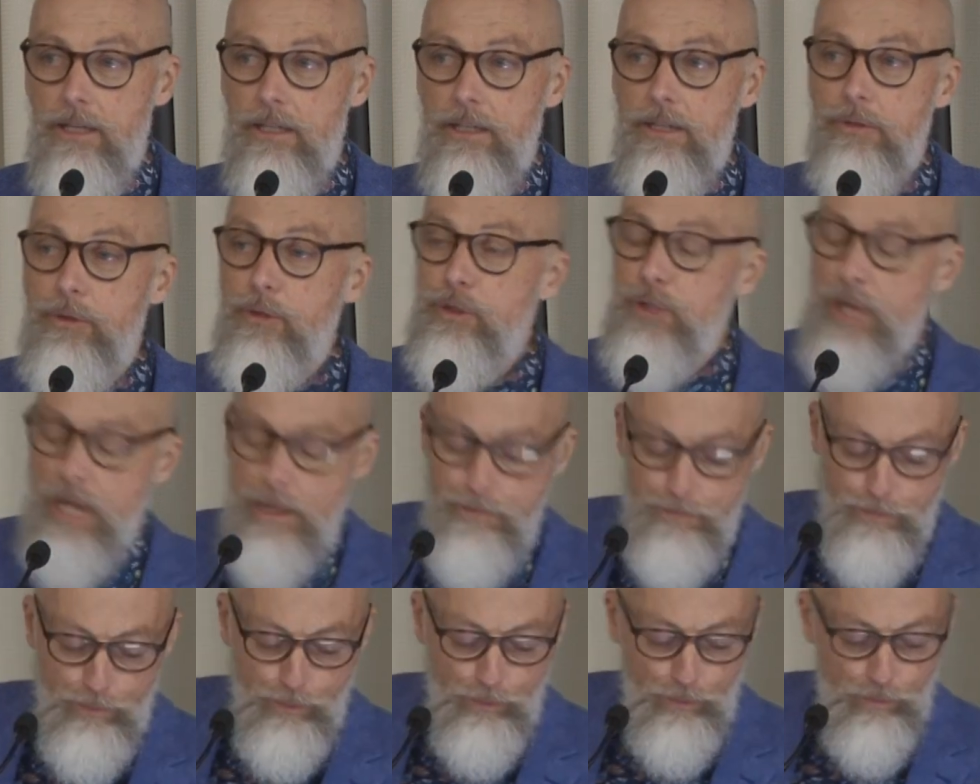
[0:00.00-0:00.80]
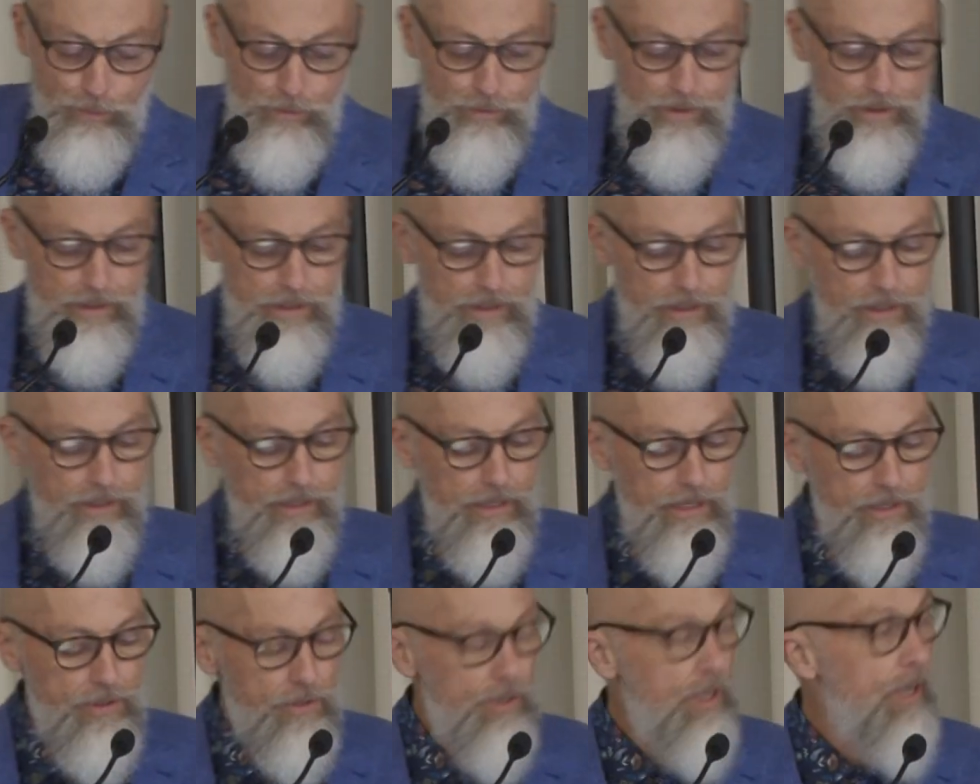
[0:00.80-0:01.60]
Yet the temple
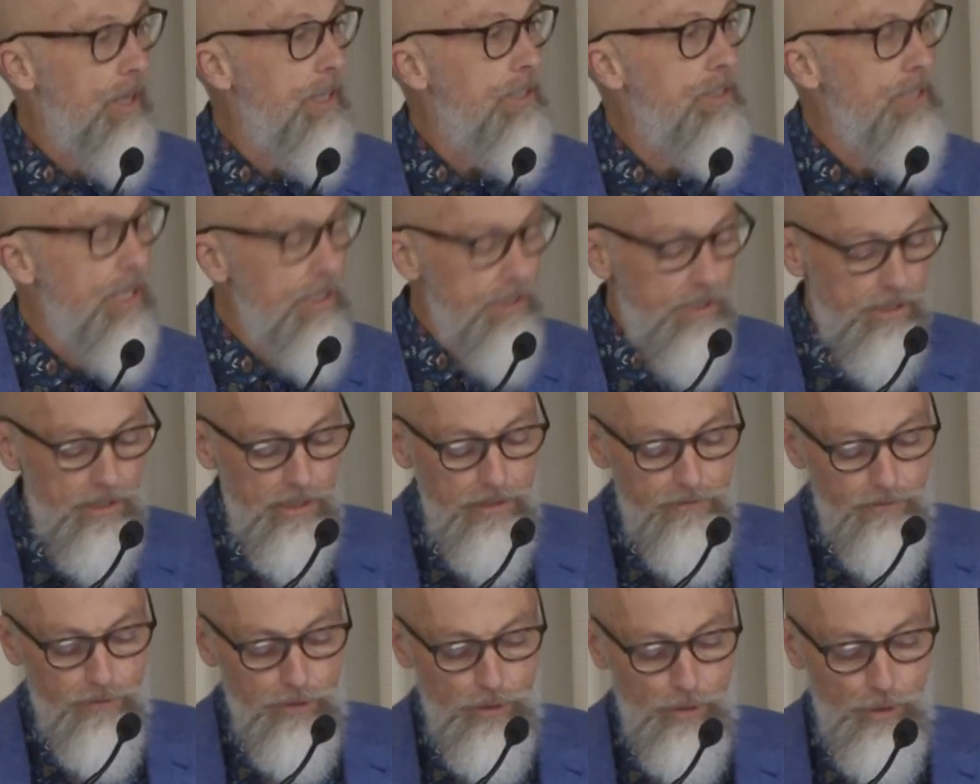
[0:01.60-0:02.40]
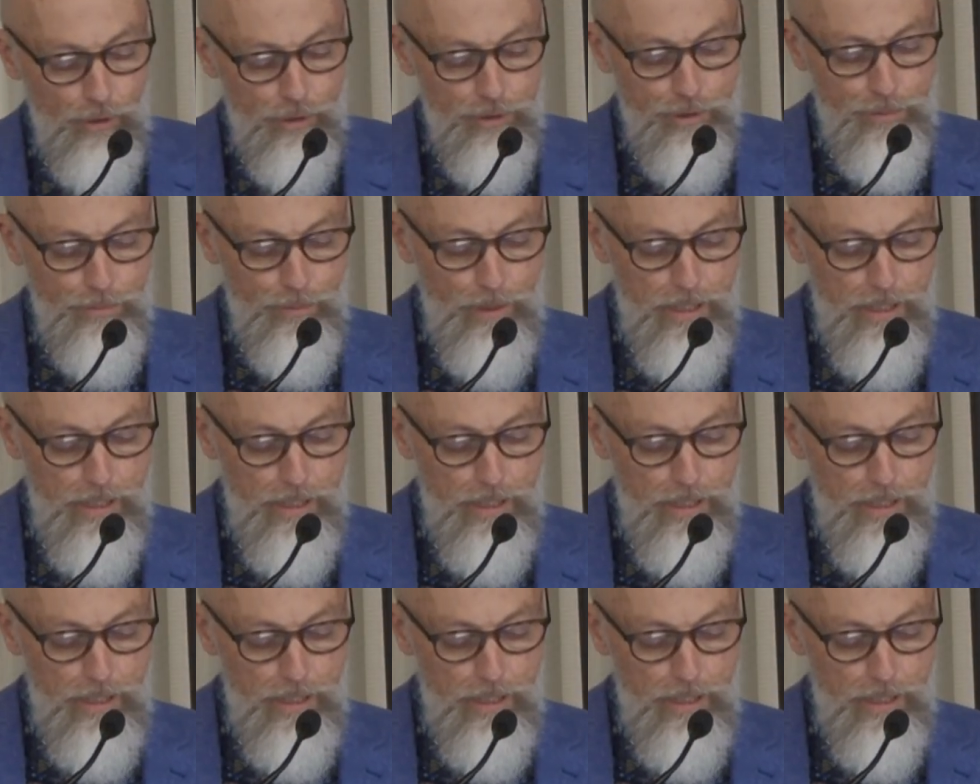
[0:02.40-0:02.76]
is the identity for God's